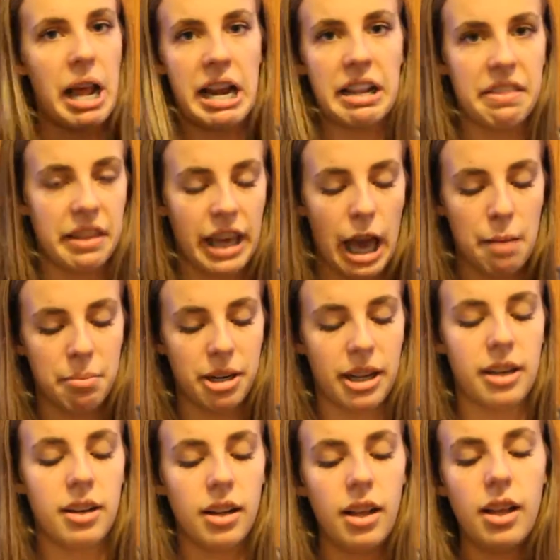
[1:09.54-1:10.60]
anything
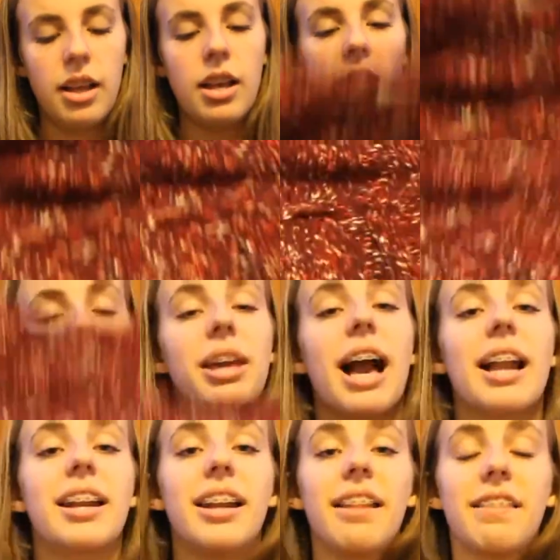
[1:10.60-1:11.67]
happening. So we
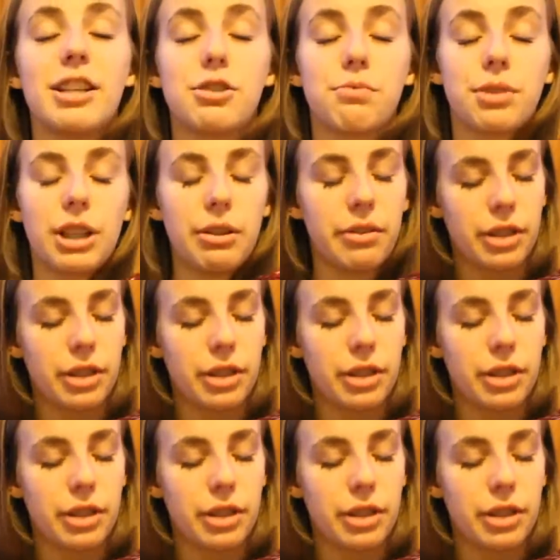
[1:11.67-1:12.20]
got it in this really,